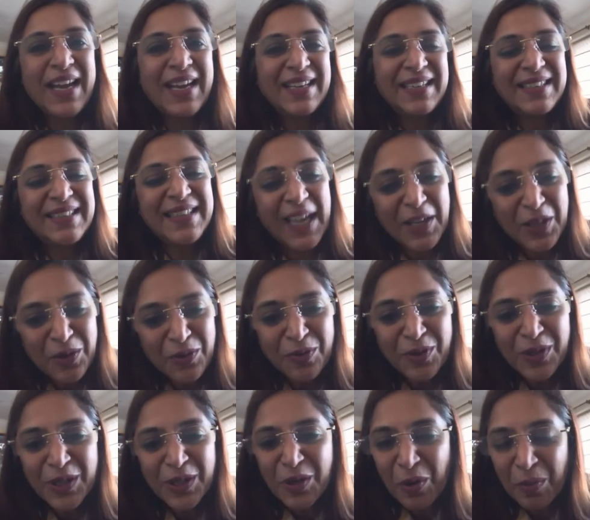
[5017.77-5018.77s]
and thank you
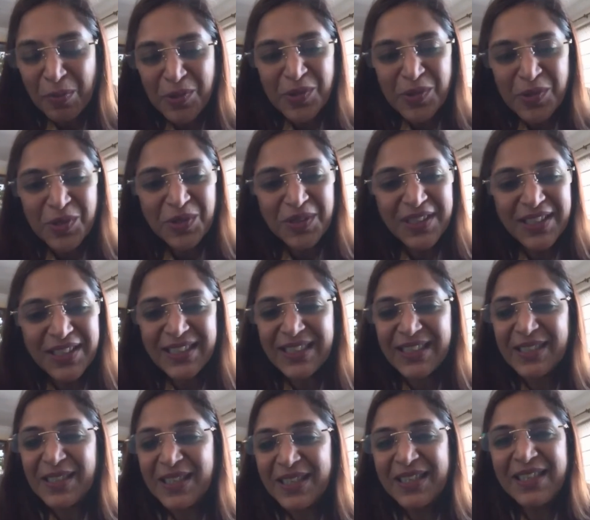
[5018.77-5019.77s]
for the
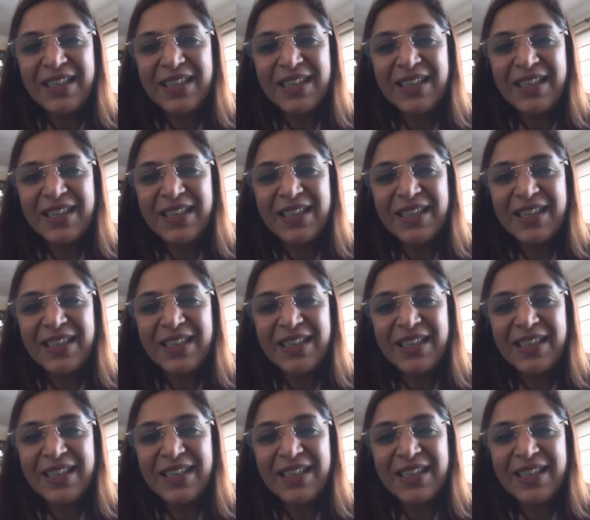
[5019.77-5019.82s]
opportunity